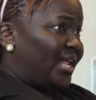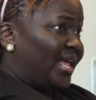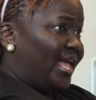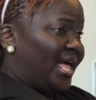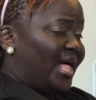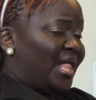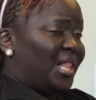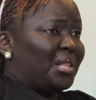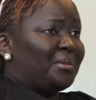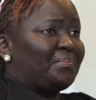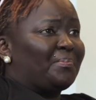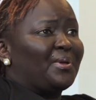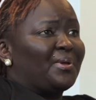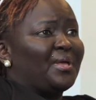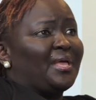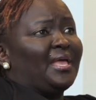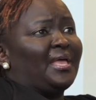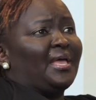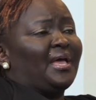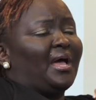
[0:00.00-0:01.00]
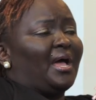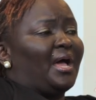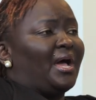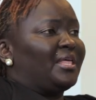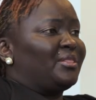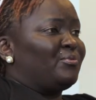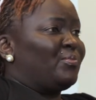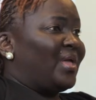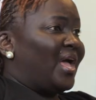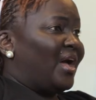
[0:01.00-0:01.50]
help.
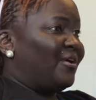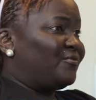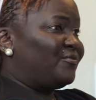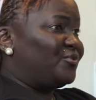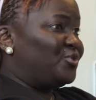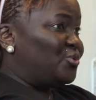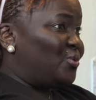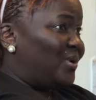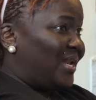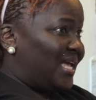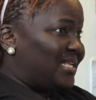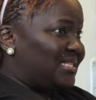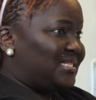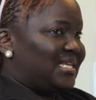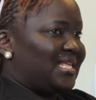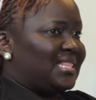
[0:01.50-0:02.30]
We have doulas